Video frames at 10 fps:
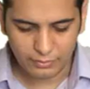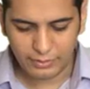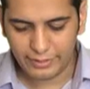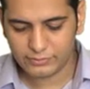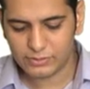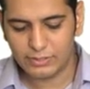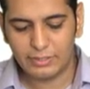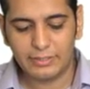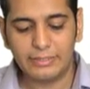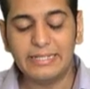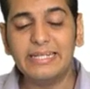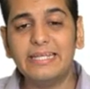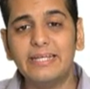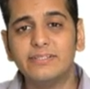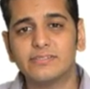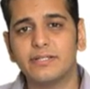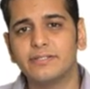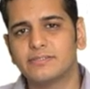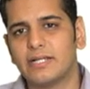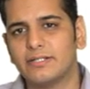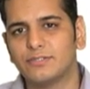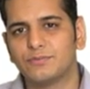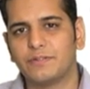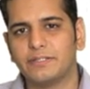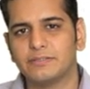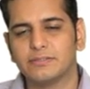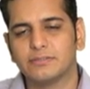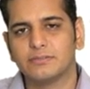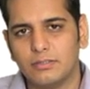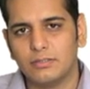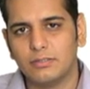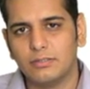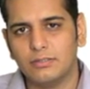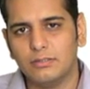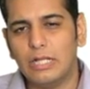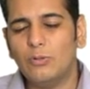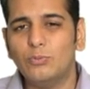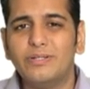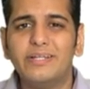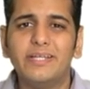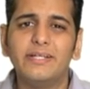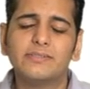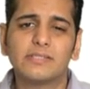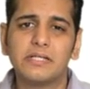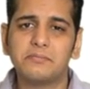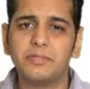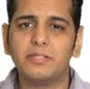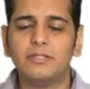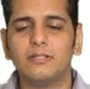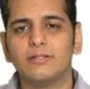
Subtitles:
Next, needs it satisfies. Now, needs can be